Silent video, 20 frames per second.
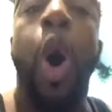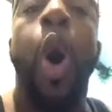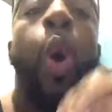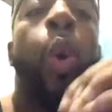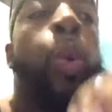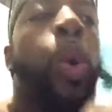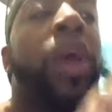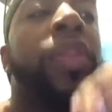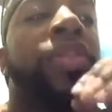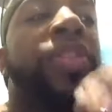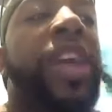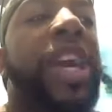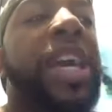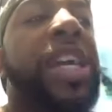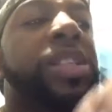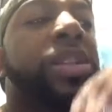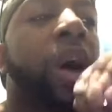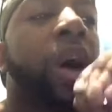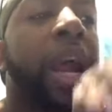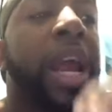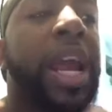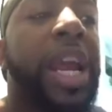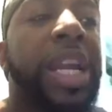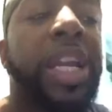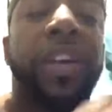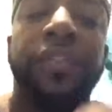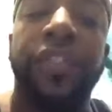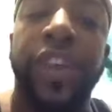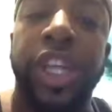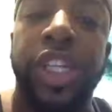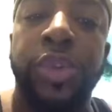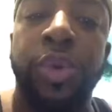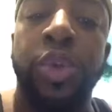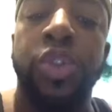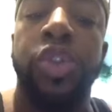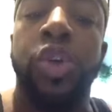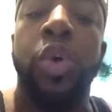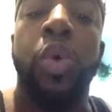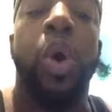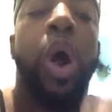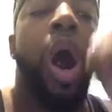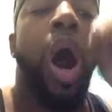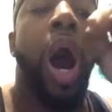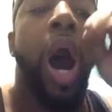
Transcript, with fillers: when these are individuals who are